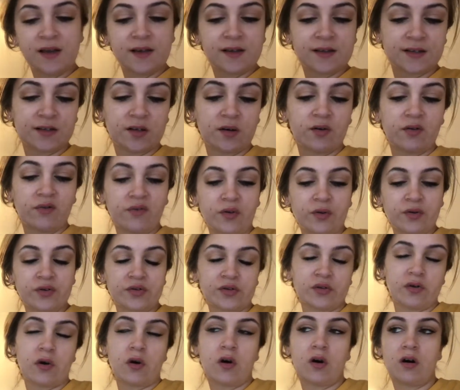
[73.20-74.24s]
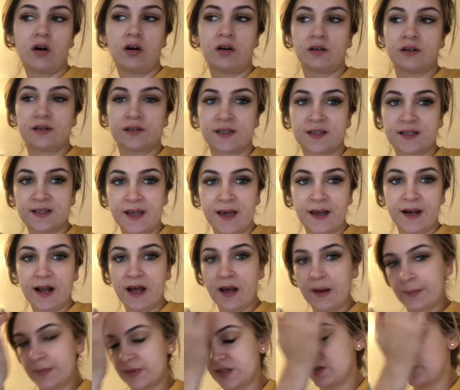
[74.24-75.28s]
So those are all set
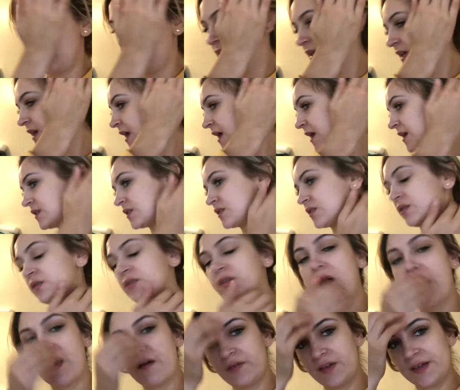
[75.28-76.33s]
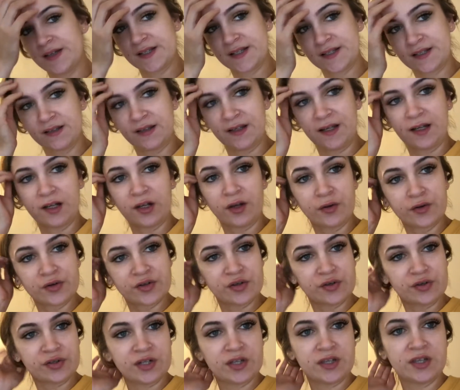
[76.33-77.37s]
up to be canceled, obviously
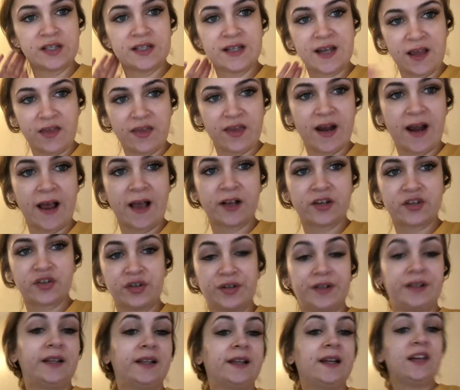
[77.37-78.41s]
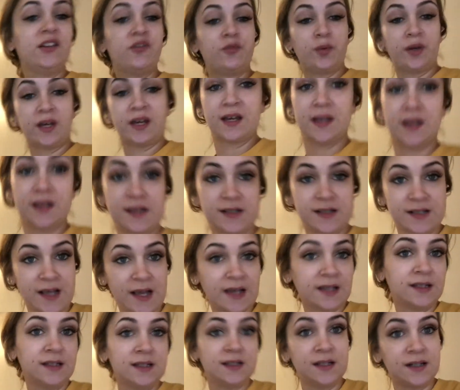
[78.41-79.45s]
closer to the day that I actually leave because
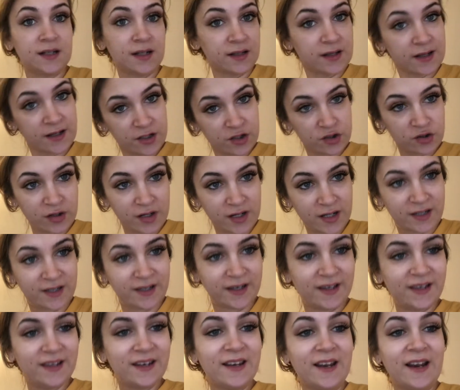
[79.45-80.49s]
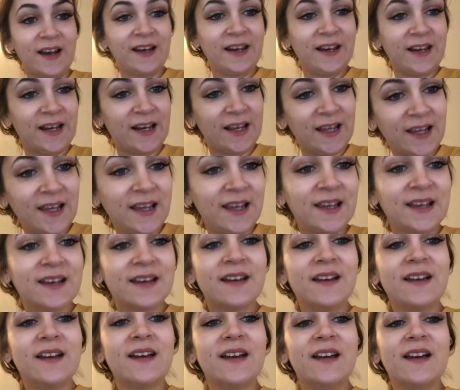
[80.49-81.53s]
I need electric and I need
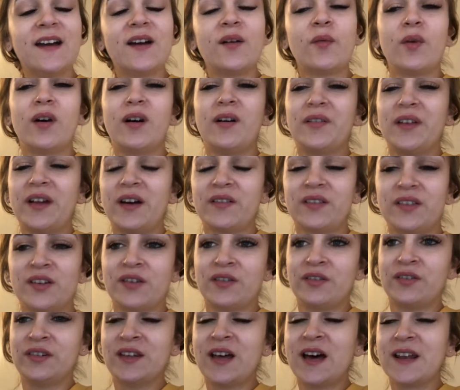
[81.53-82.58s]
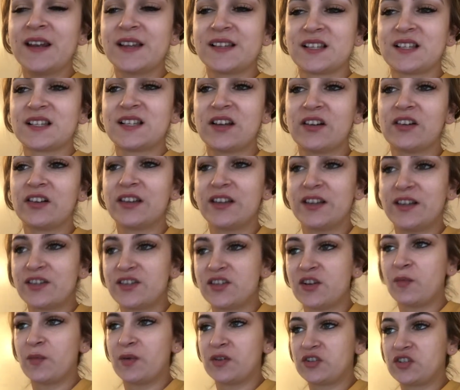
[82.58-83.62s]
heat. Well, not, not necessarily
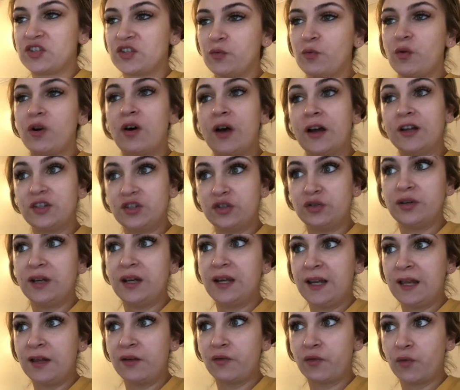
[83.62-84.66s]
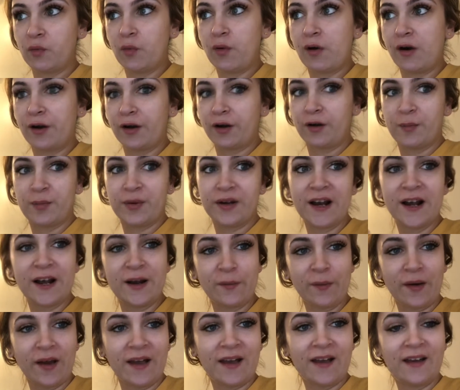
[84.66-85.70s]
so much. Well, I do need heat for water, but
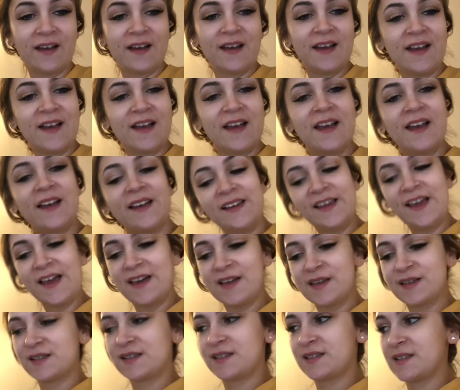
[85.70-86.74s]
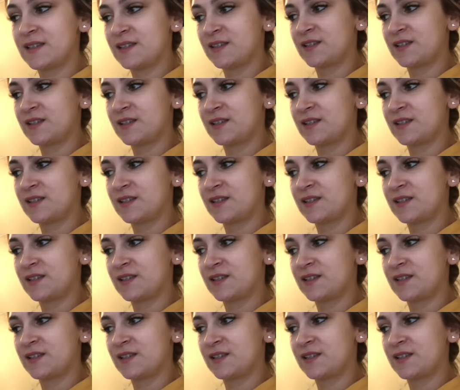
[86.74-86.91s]
anyway, yes.